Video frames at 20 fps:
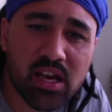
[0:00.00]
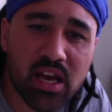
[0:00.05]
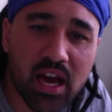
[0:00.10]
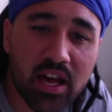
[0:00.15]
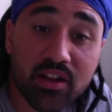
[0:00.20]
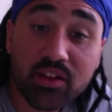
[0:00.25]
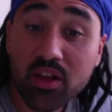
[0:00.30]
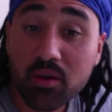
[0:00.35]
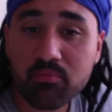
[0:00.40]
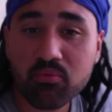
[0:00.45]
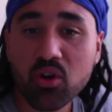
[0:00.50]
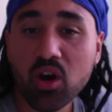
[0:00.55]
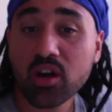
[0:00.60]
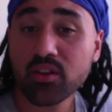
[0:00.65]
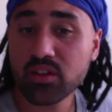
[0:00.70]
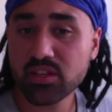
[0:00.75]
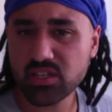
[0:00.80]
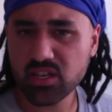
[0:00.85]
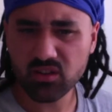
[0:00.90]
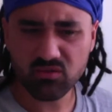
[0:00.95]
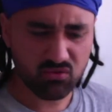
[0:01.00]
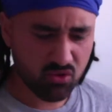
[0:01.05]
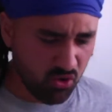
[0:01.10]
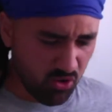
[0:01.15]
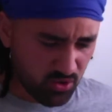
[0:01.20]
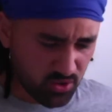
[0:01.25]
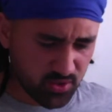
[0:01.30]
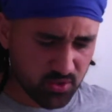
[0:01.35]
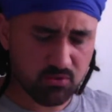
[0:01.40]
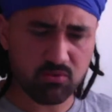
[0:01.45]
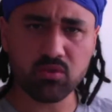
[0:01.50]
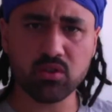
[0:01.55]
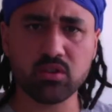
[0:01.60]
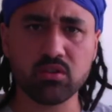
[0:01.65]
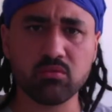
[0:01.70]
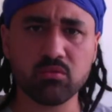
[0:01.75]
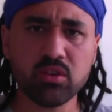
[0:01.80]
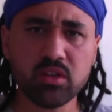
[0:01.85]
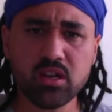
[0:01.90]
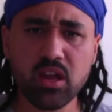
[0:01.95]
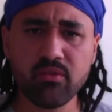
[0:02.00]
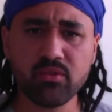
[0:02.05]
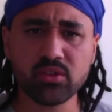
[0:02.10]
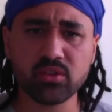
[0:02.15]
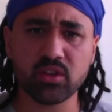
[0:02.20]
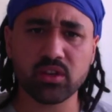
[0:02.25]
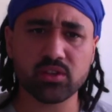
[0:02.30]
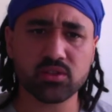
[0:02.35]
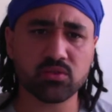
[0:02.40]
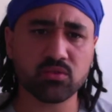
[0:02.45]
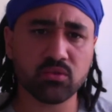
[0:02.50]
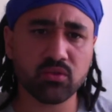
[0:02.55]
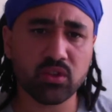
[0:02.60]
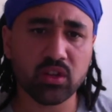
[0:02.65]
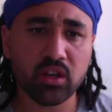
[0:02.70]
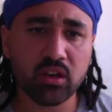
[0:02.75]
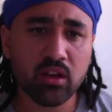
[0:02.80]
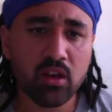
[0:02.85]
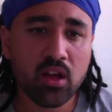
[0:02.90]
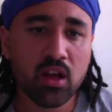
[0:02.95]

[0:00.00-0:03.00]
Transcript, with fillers: And in their pride, they said, Of course we wouldn't. We'd never do that sort of thing.